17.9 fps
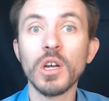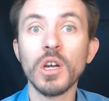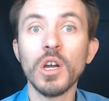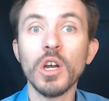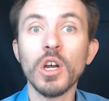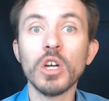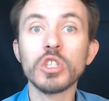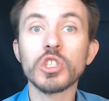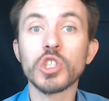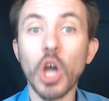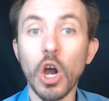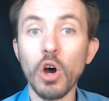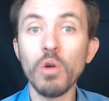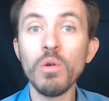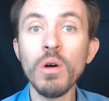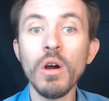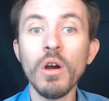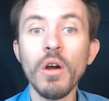So,
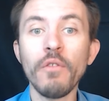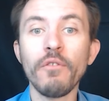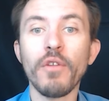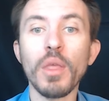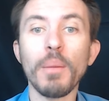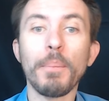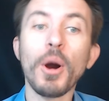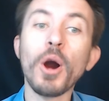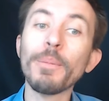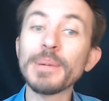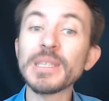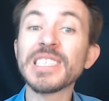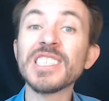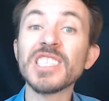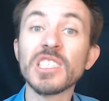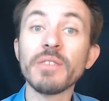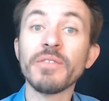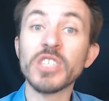for the purposes
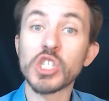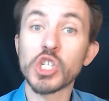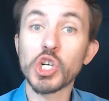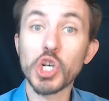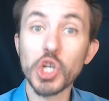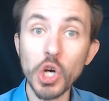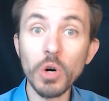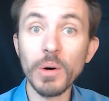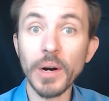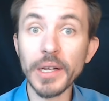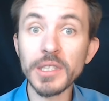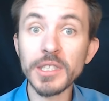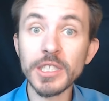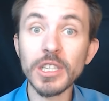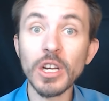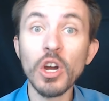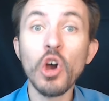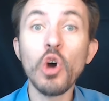of insurance,
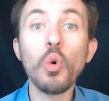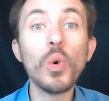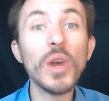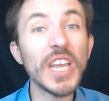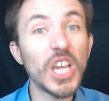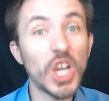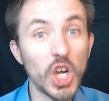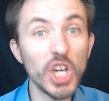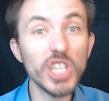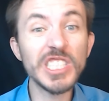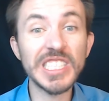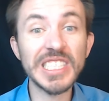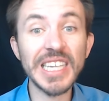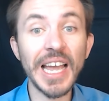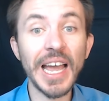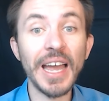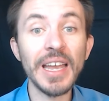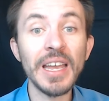we could
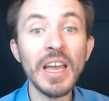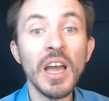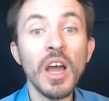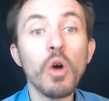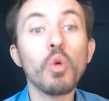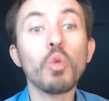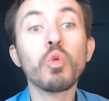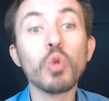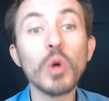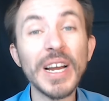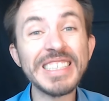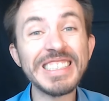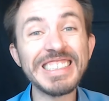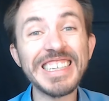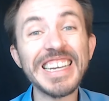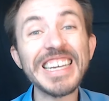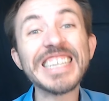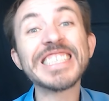say risk
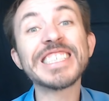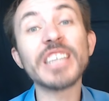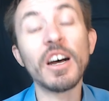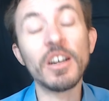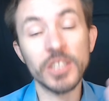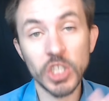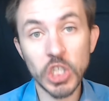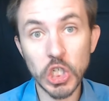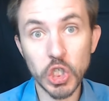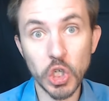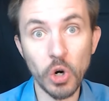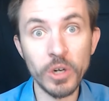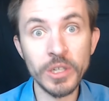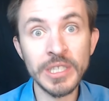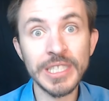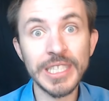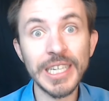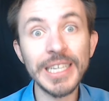is
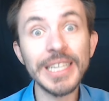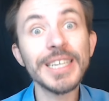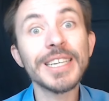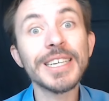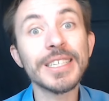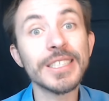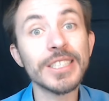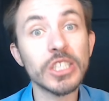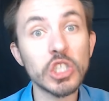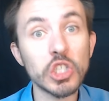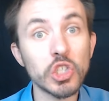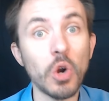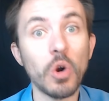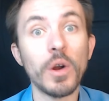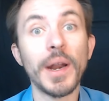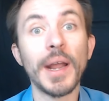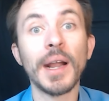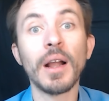uncertainty
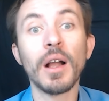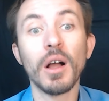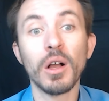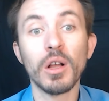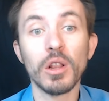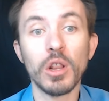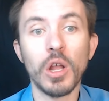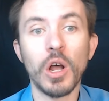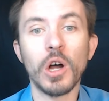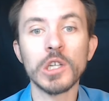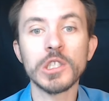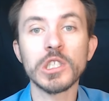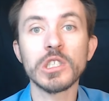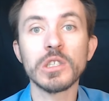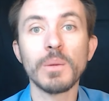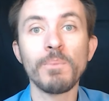concerning loss.